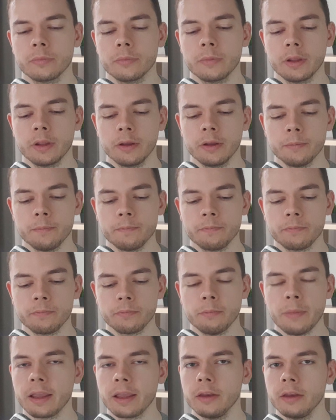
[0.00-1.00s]
um,
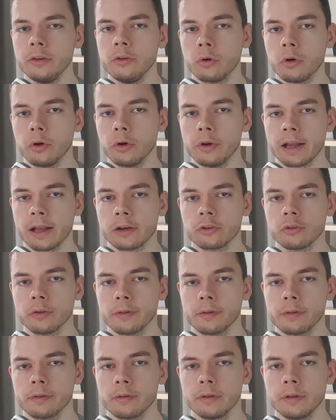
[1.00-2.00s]
making new
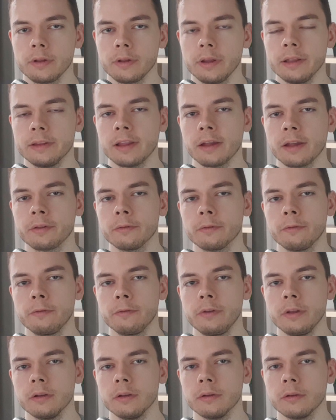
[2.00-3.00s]
connections. It doesn't
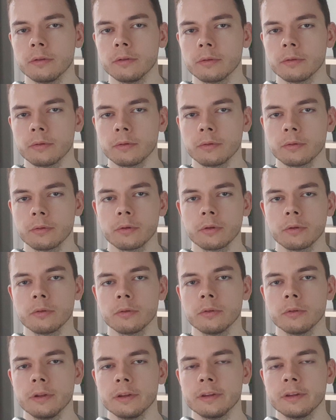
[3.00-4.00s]
feel,
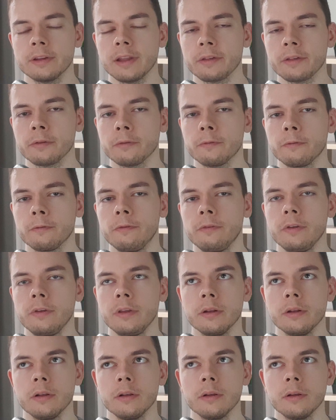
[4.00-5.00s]
it doesn't
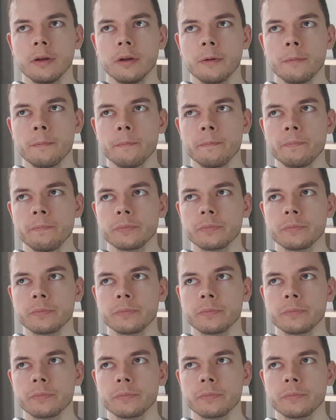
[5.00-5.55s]
feel um,